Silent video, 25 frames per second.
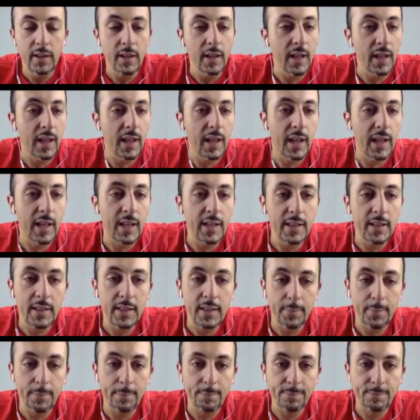
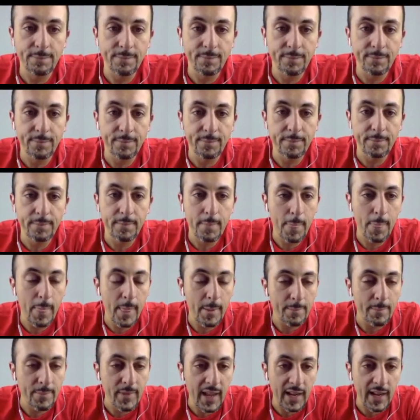And
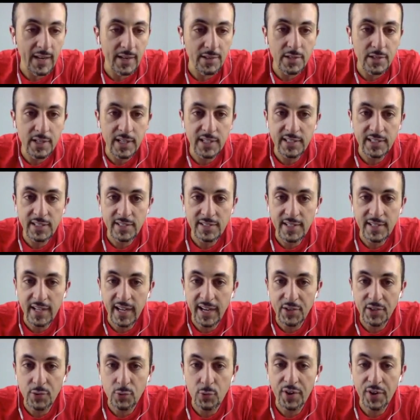then you can
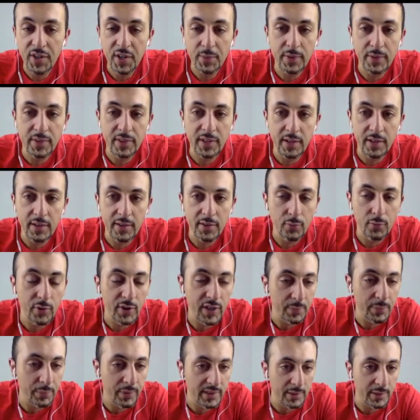decide where to put
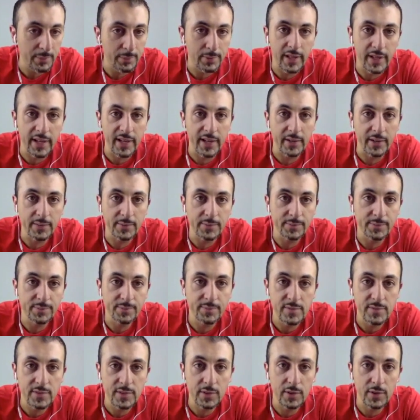the player.
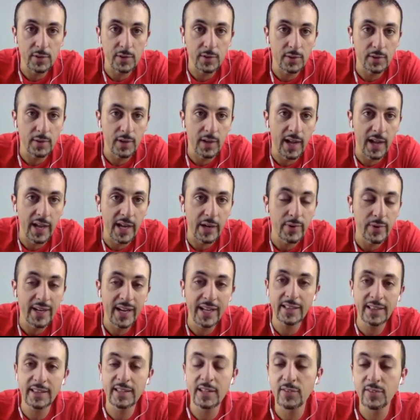So how do we
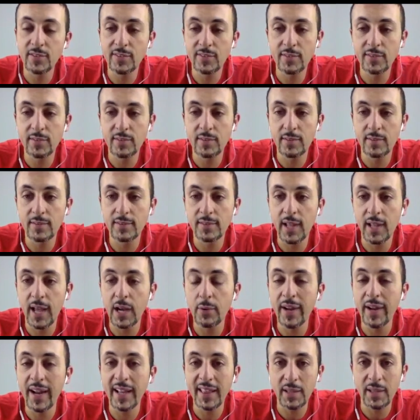get this?
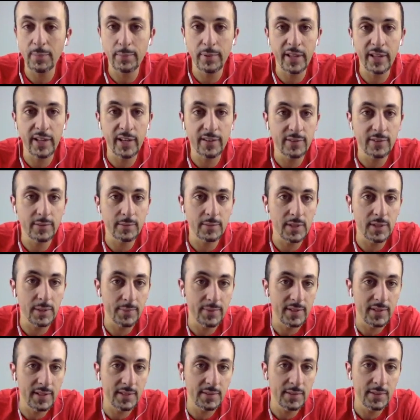How do we get the player from
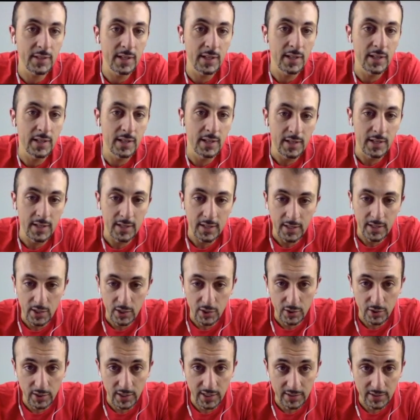Libsyn?
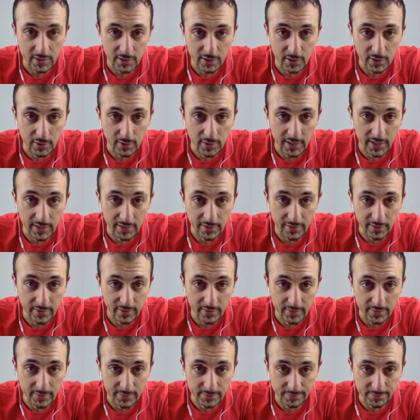You need to go
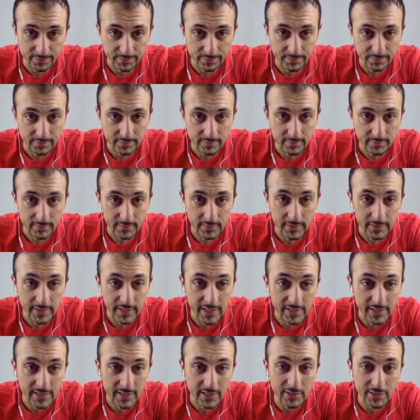under, I
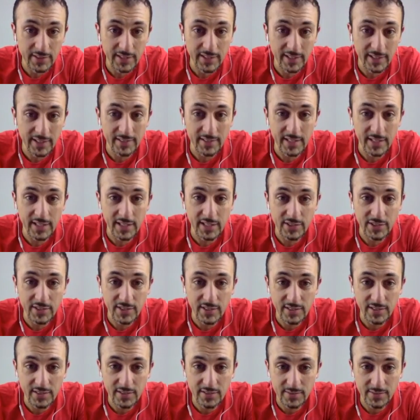think it's under
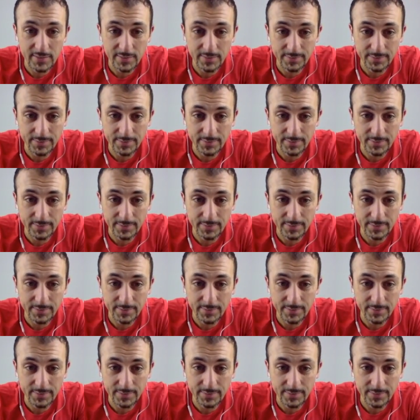destinations,